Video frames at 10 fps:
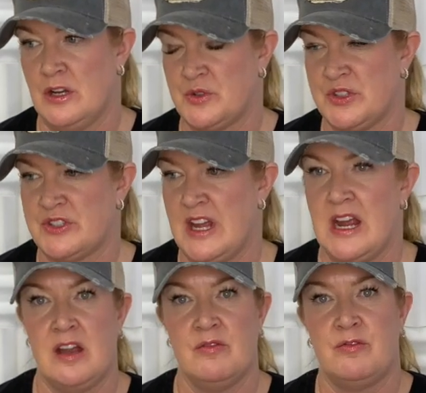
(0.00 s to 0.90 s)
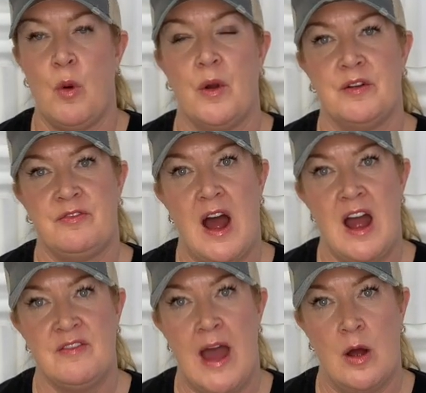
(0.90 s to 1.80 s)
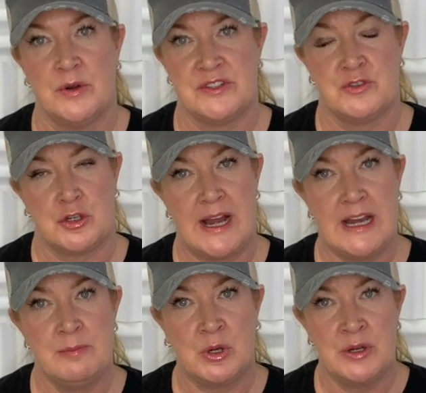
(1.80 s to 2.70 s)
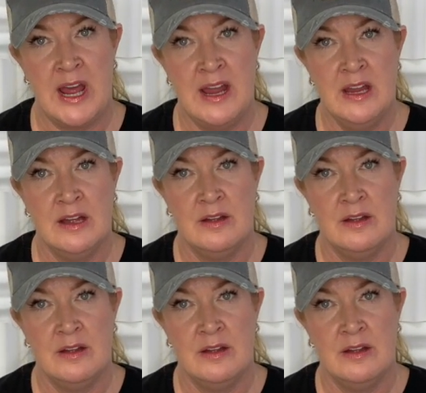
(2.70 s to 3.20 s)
sustain 4 or 5 hours of training per day.